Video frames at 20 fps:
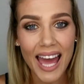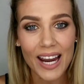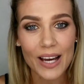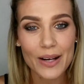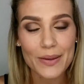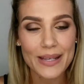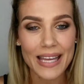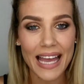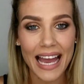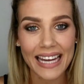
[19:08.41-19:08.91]
I'll
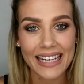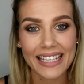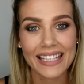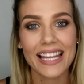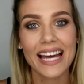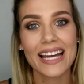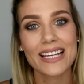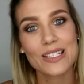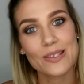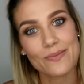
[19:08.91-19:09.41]
be adding
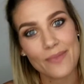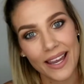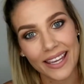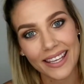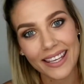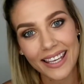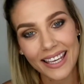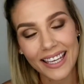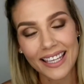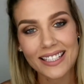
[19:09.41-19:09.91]
that to my
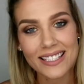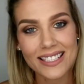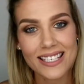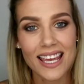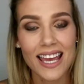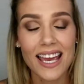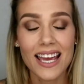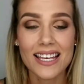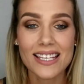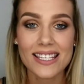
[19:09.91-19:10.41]
kit
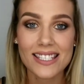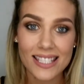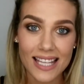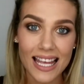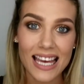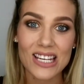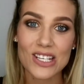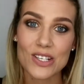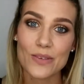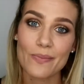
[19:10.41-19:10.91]

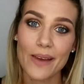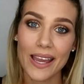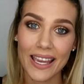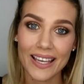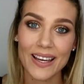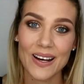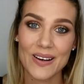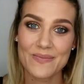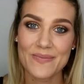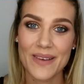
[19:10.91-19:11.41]
slash
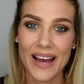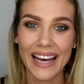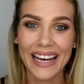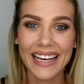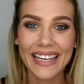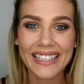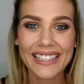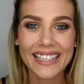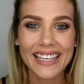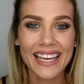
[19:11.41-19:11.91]
makeup
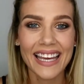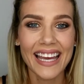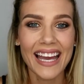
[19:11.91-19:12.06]
bag.